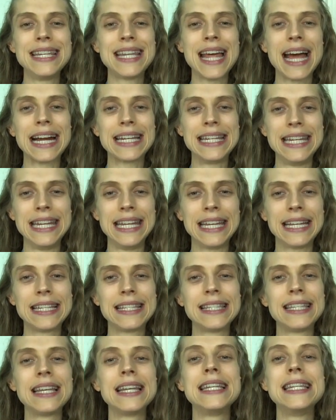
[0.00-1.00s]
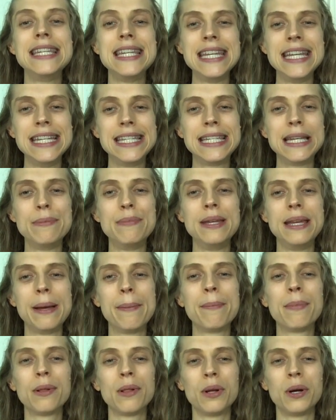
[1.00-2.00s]
techniques need to be
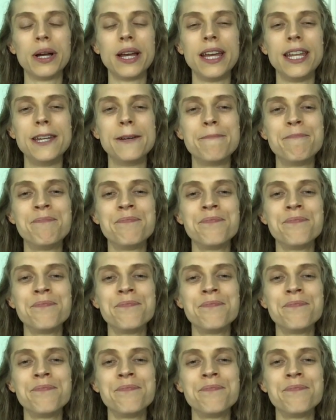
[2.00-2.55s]
employed.